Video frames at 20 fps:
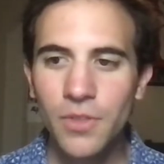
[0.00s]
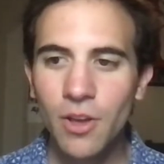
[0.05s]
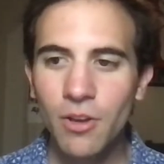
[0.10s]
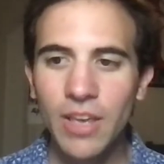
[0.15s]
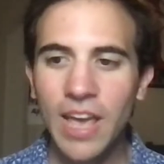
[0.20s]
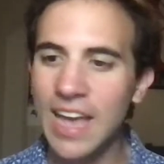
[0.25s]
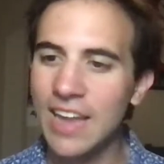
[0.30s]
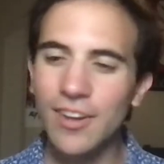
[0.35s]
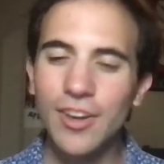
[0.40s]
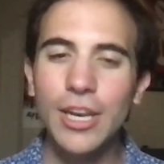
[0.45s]

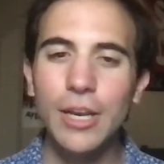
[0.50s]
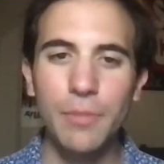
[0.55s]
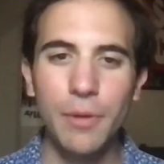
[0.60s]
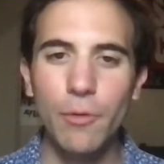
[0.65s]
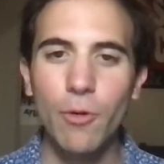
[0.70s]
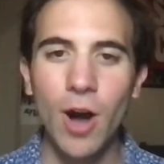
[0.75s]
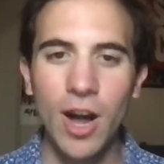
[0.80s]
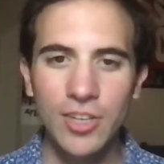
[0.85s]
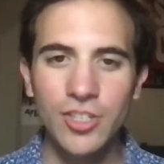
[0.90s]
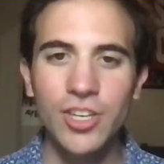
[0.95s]
Okay, you need to be
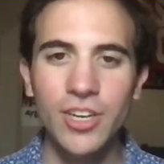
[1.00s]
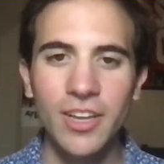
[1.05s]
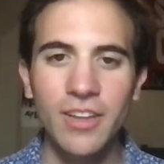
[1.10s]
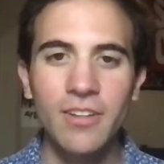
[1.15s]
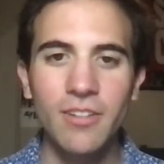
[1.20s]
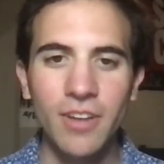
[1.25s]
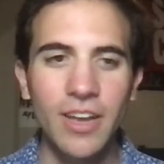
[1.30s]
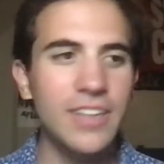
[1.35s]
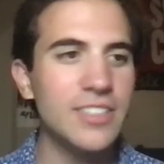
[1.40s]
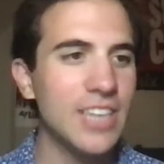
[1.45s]
watching it.
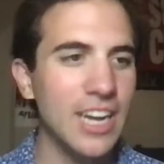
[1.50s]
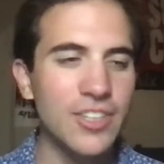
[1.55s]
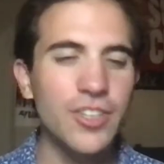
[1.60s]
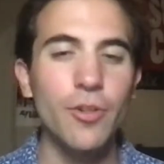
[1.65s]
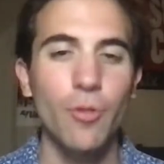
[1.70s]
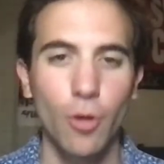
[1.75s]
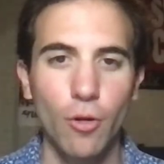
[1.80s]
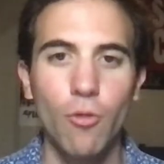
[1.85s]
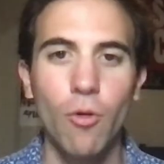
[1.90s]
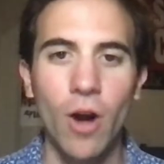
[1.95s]
Okay, it's
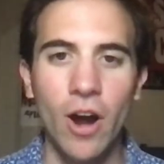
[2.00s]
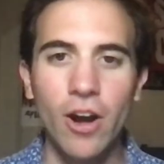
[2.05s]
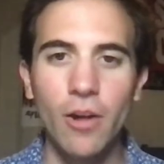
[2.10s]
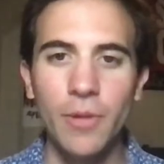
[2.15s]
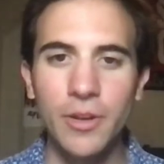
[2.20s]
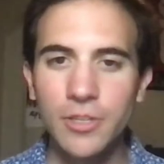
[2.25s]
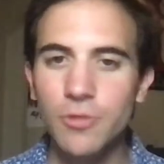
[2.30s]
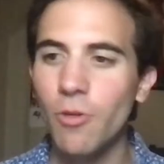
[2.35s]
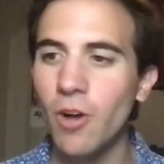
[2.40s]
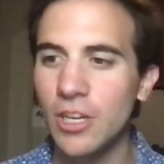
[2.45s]
actually a
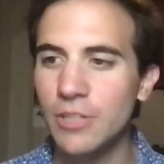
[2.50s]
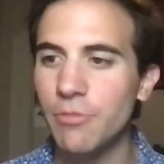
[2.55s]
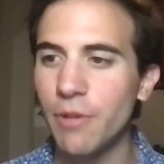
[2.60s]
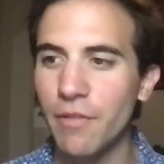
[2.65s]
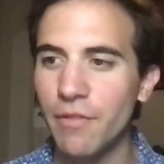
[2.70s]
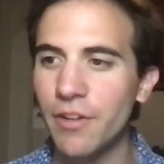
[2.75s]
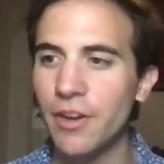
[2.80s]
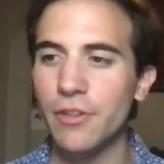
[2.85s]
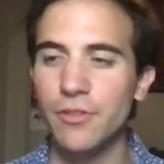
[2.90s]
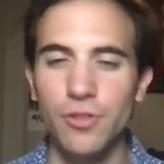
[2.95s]
requirement to watch my
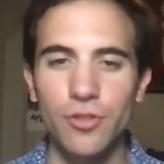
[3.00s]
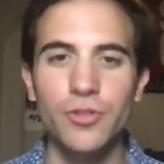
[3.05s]
videos.